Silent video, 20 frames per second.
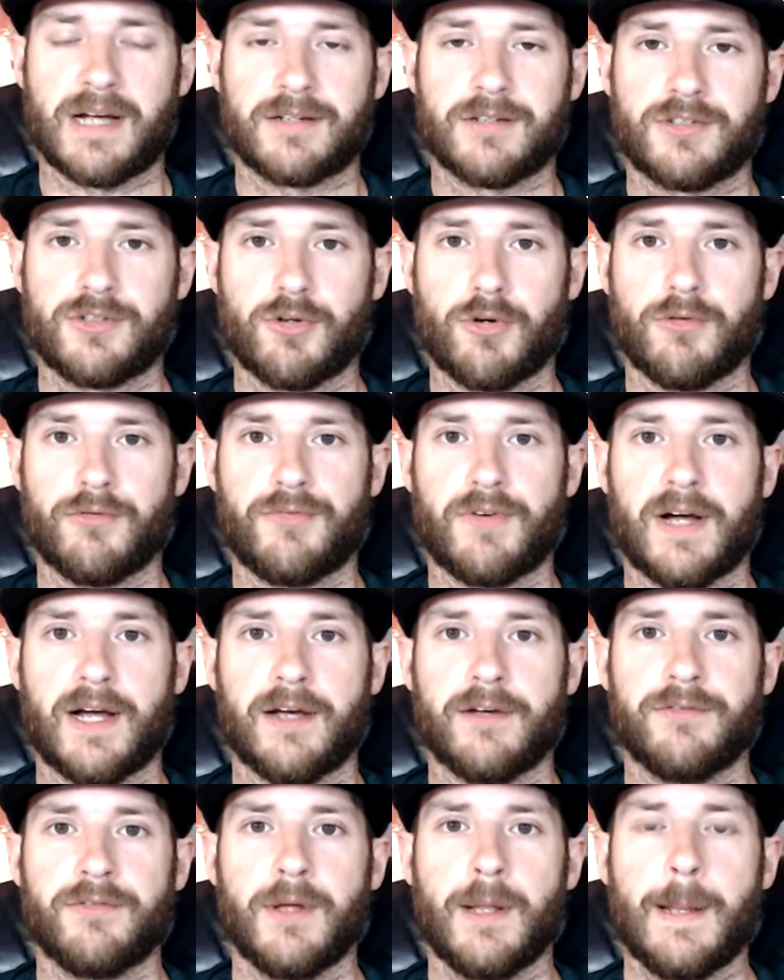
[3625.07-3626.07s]
to
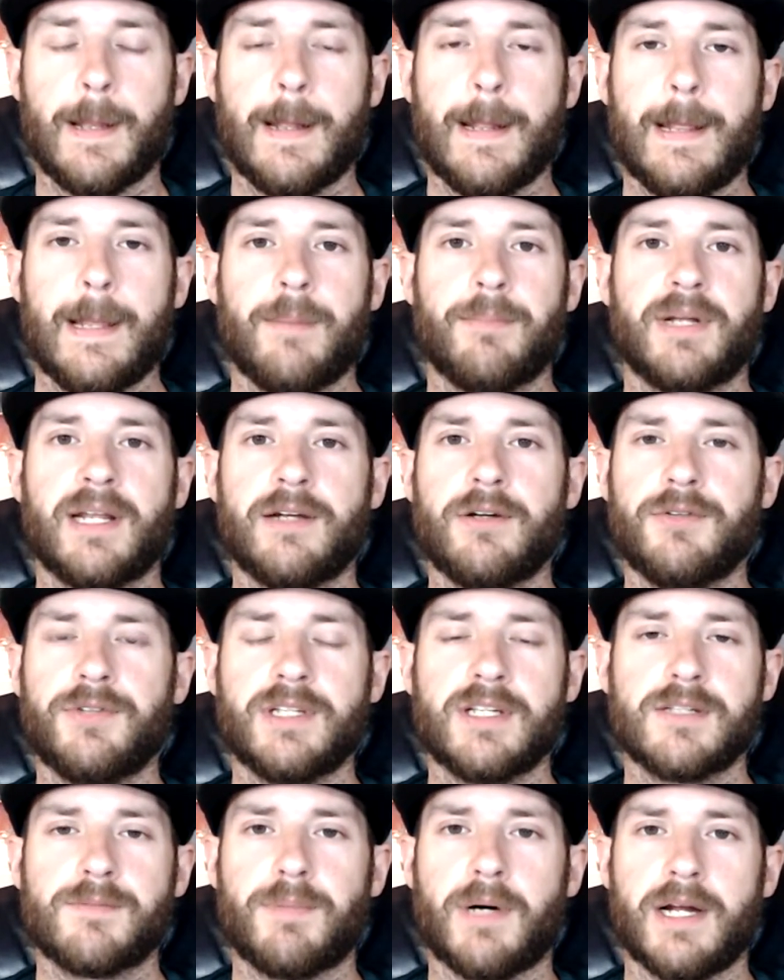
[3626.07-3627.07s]
205. But I don't
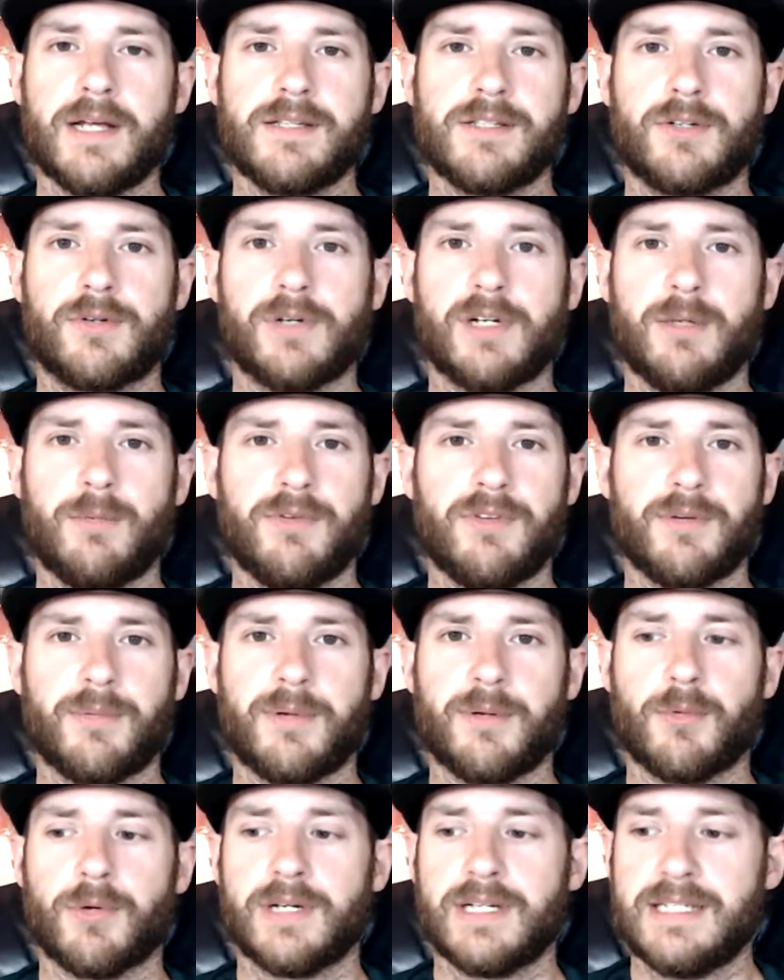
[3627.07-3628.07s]
think his body's agreeing with him
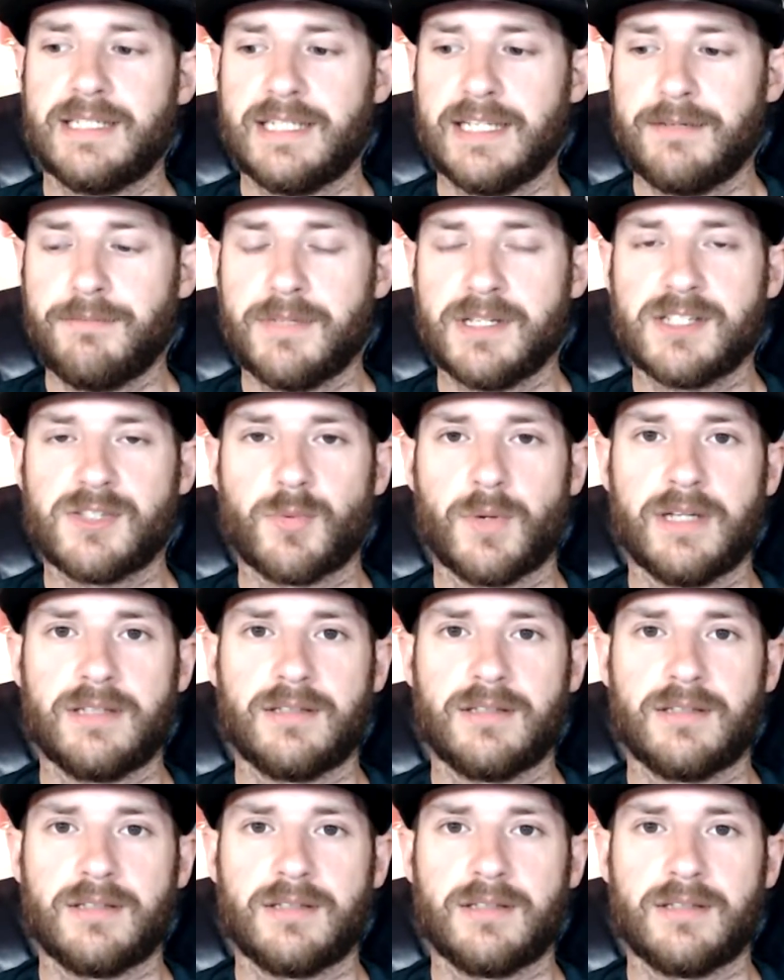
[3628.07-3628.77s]
anymore. He did miss weight